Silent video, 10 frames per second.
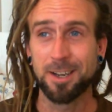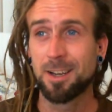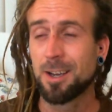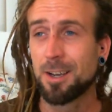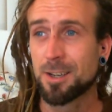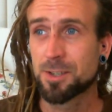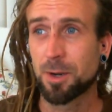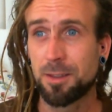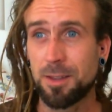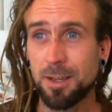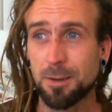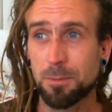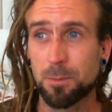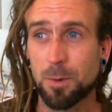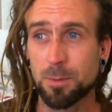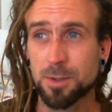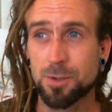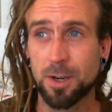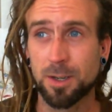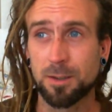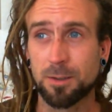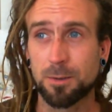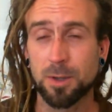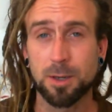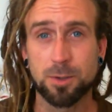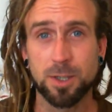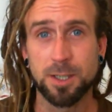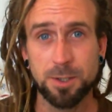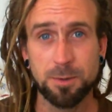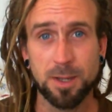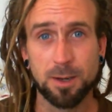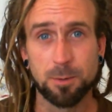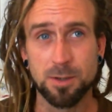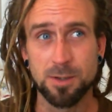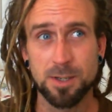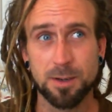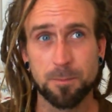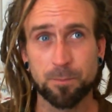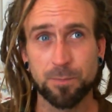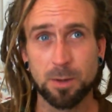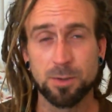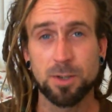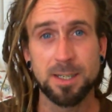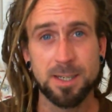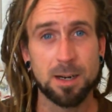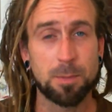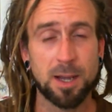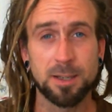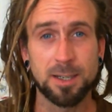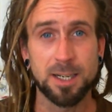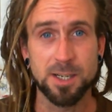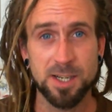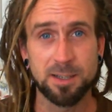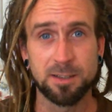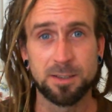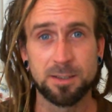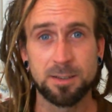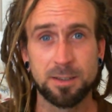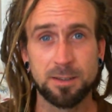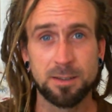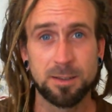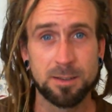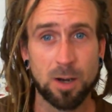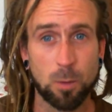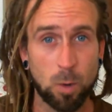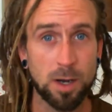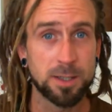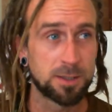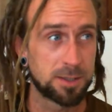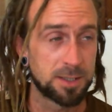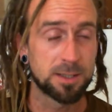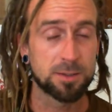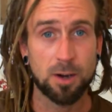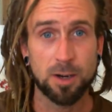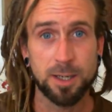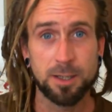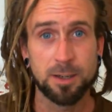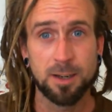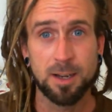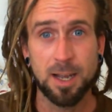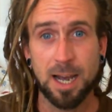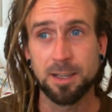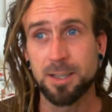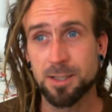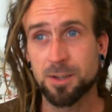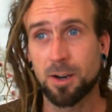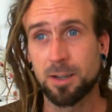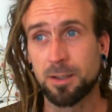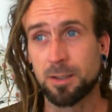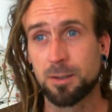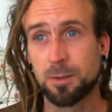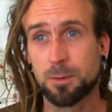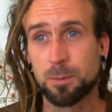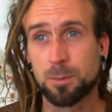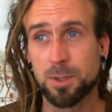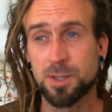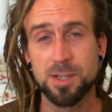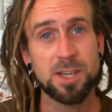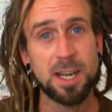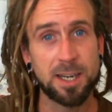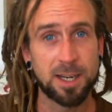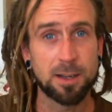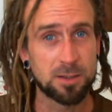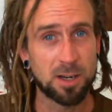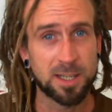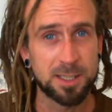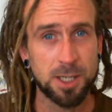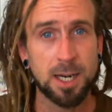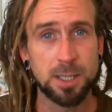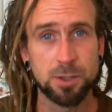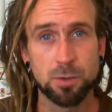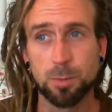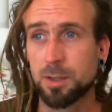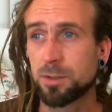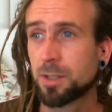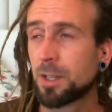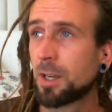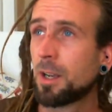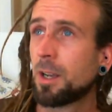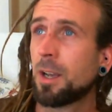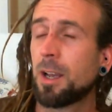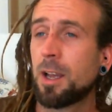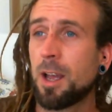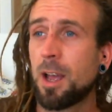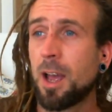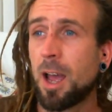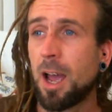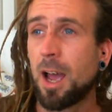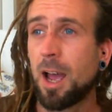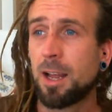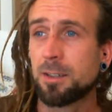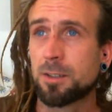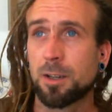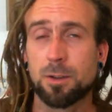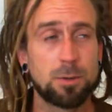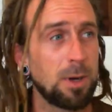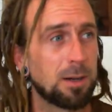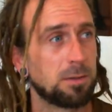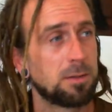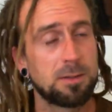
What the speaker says: I think what they were trying to do there was they were trying to telepathically send a word to this guy, and this guy was saying it like a challenge almost. And I thought, wow, that's really cool.